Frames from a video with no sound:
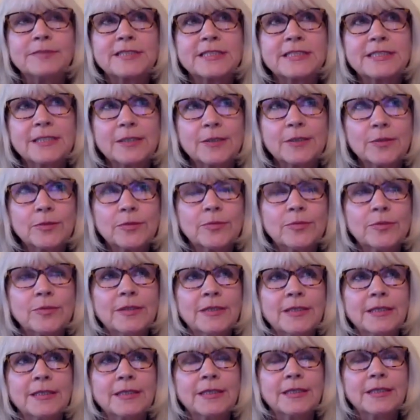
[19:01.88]

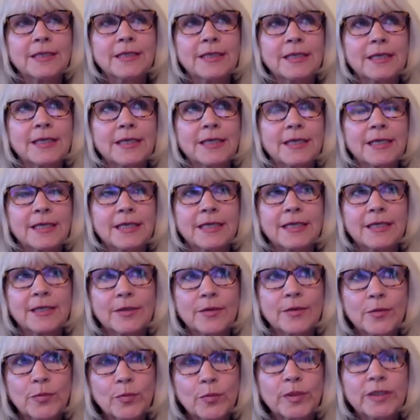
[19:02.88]
so
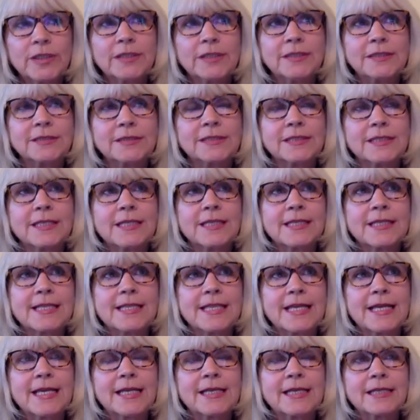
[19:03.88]
thrilled
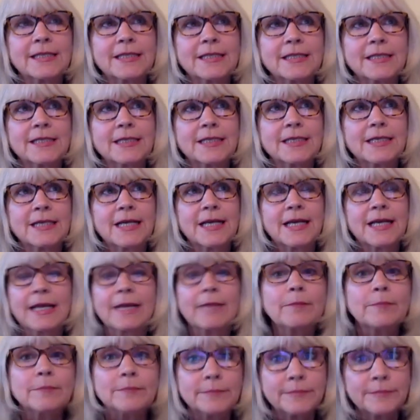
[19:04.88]
that
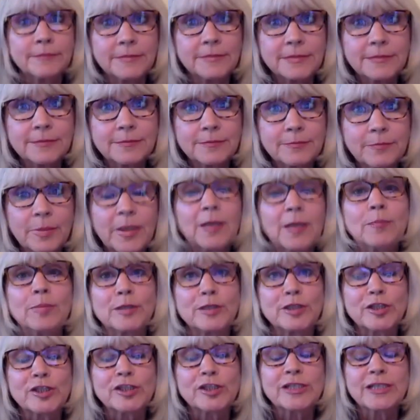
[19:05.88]
I'm
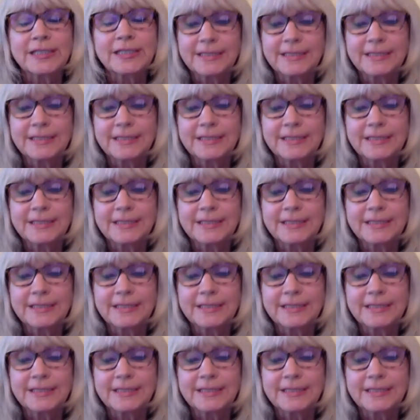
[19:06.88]
published.